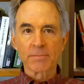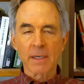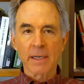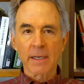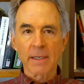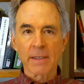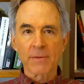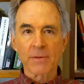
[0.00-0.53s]

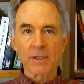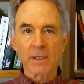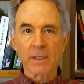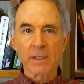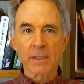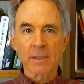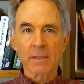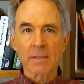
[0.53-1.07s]
and
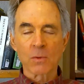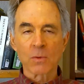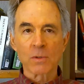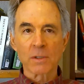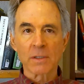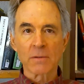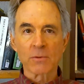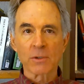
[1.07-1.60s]
they
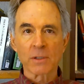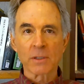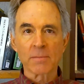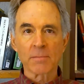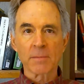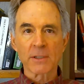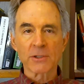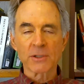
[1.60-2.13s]
only really
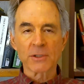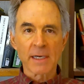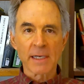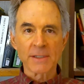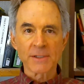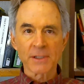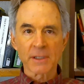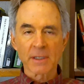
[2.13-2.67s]
mention
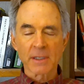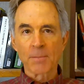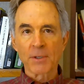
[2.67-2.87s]
Isaac